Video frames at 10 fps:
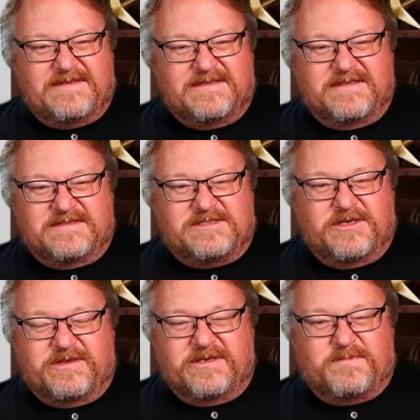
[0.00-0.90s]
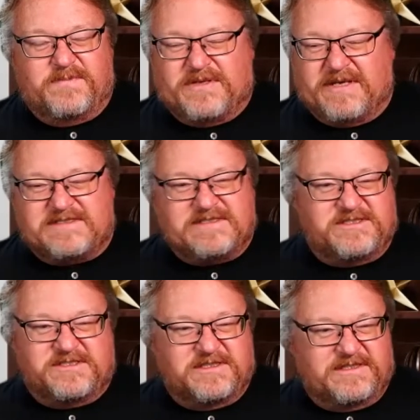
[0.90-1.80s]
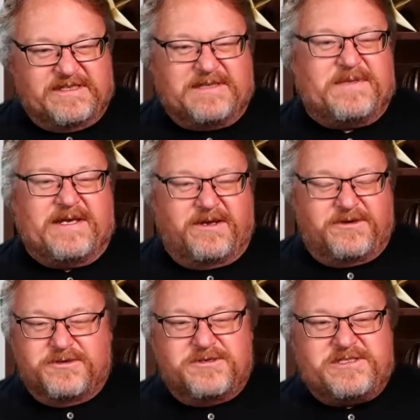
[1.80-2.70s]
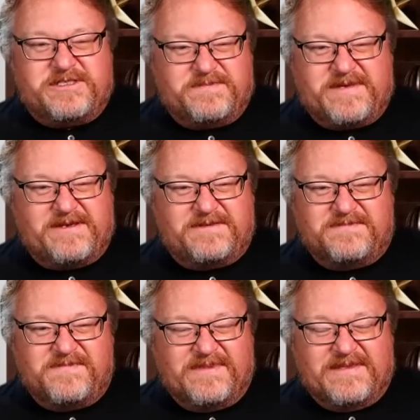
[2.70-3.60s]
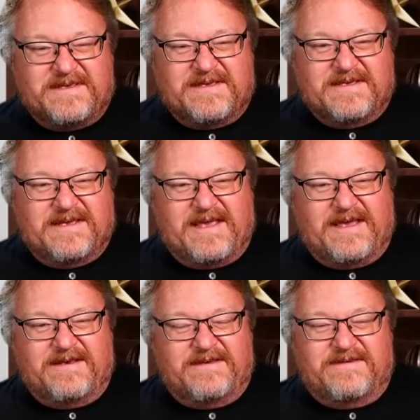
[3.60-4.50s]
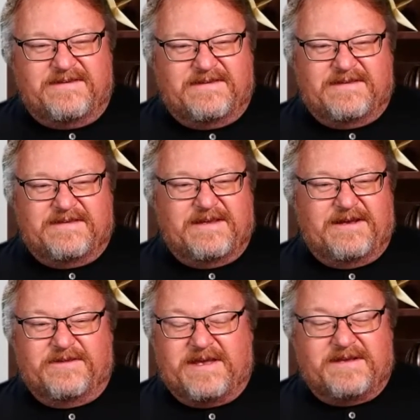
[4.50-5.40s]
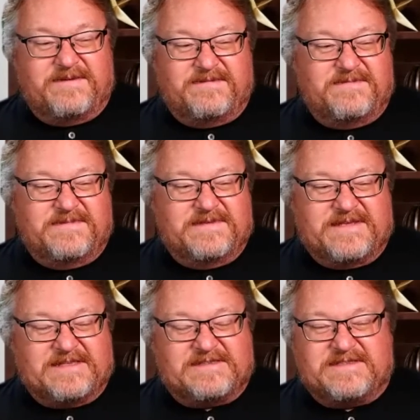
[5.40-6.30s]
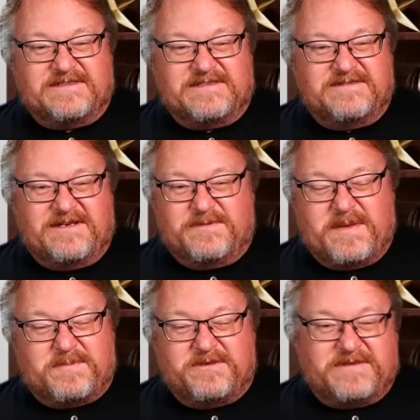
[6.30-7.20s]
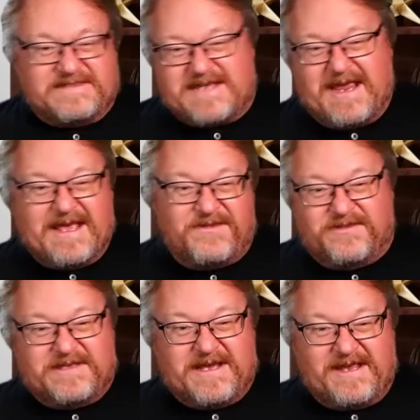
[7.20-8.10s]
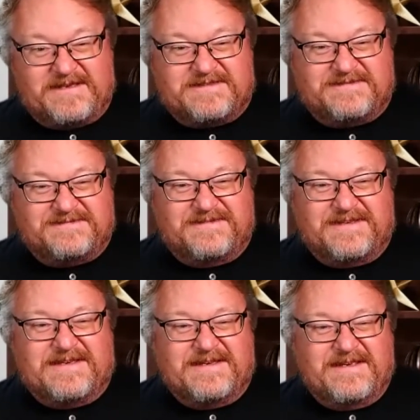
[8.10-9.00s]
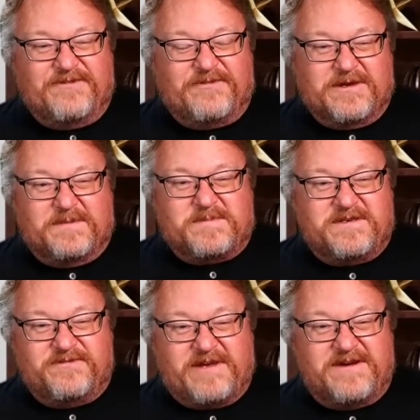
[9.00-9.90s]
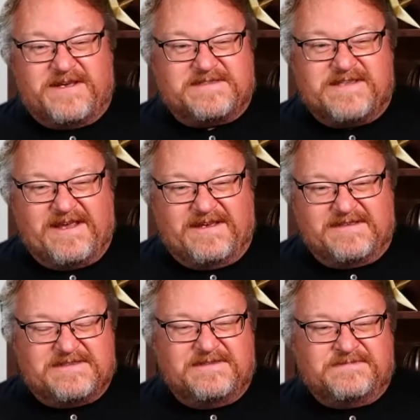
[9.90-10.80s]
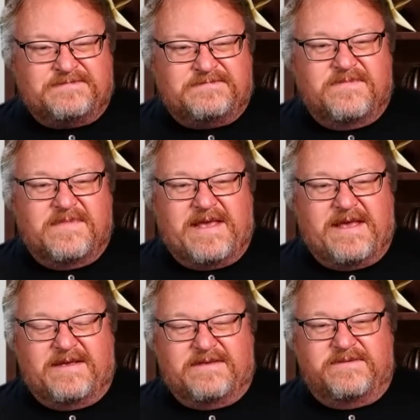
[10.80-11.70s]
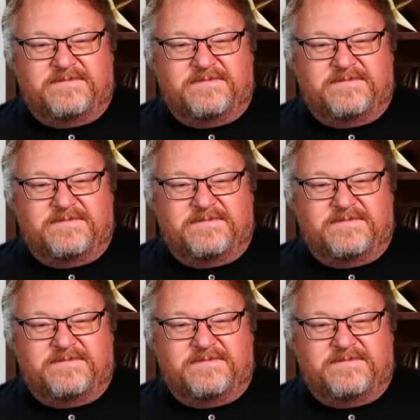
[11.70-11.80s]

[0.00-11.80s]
so the place is just lit up like a cruise ship now. And, you know, that doesn't, you know, people don't like to hang out in the light if they're up to nefarious things. And